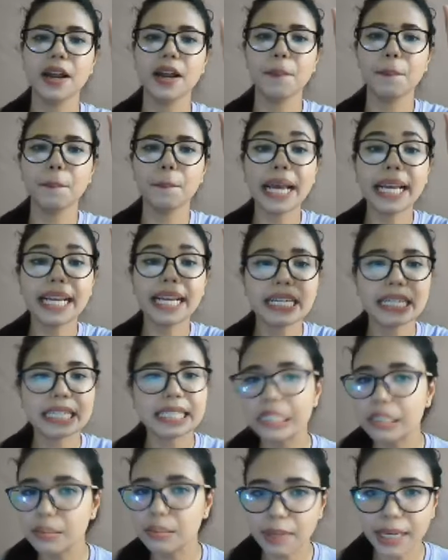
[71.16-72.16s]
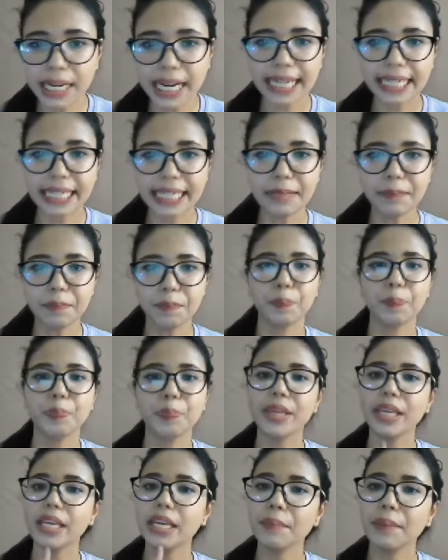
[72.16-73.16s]
my customer ID,
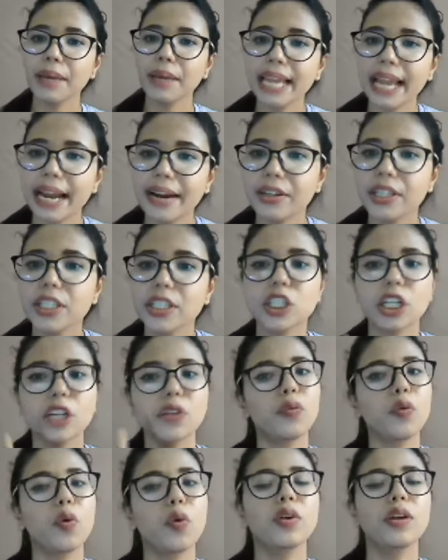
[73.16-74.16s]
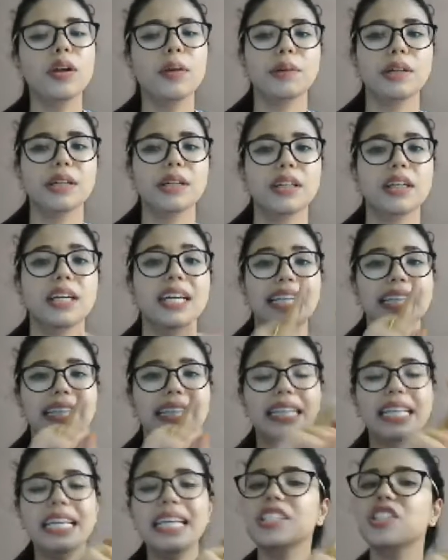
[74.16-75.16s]
email address and phone number.
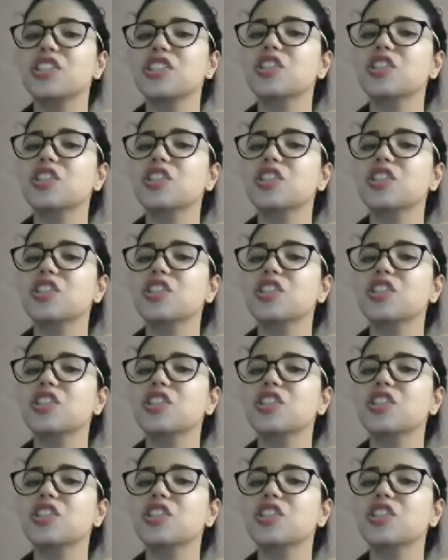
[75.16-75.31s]
These